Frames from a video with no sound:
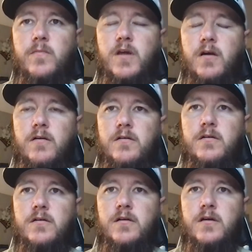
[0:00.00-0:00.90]
No,
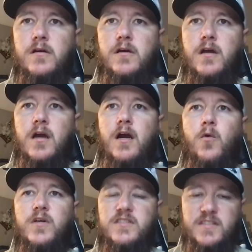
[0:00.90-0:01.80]
I
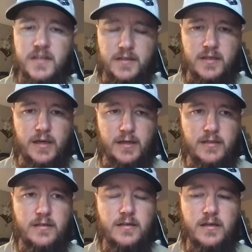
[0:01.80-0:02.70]
went
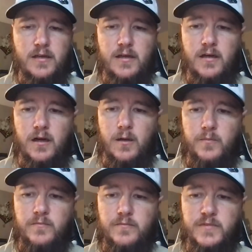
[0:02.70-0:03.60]
Sunday.
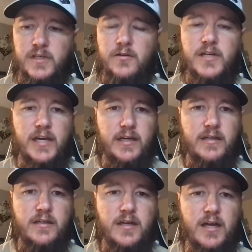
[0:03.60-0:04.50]
Did
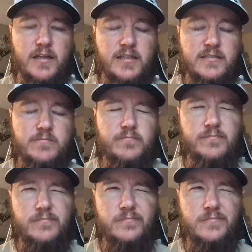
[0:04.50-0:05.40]
okay. Caught like
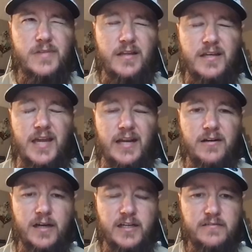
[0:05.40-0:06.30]
I think 8
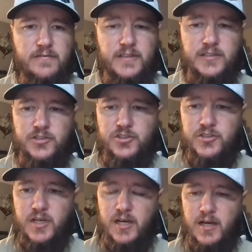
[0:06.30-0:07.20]
or 9
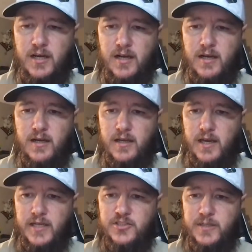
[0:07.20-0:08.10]
fish.
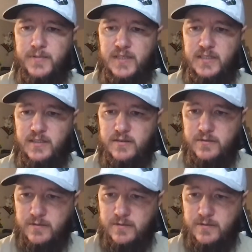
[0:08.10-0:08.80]
AJP.